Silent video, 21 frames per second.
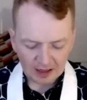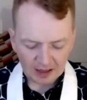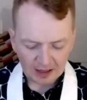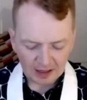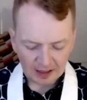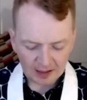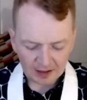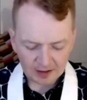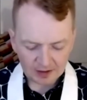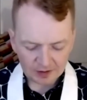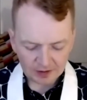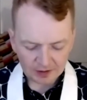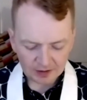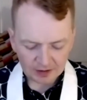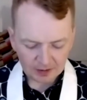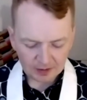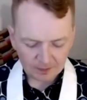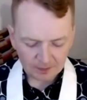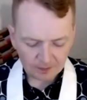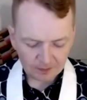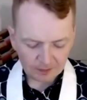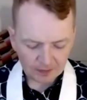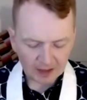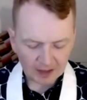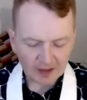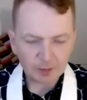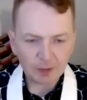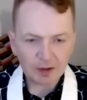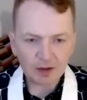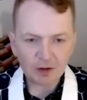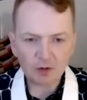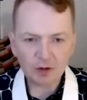And that's
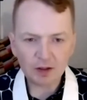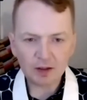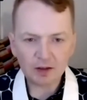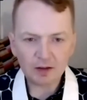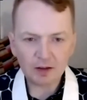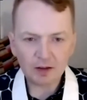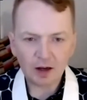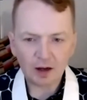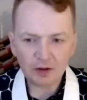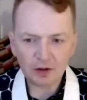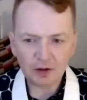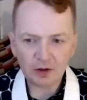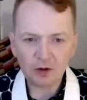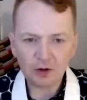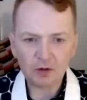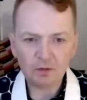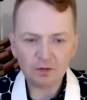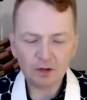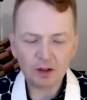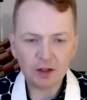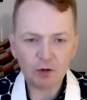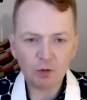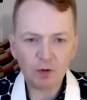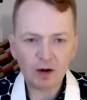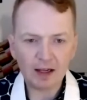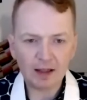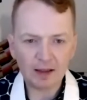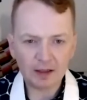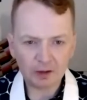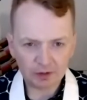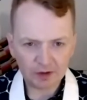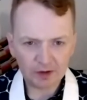been going on the whole very
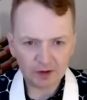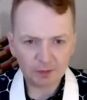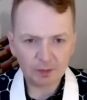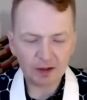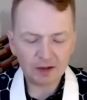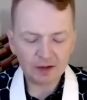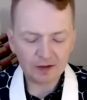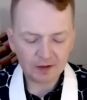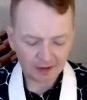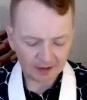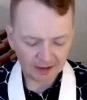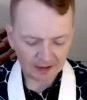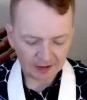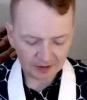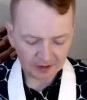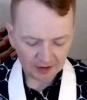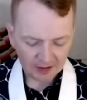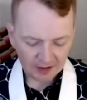well, the response to that.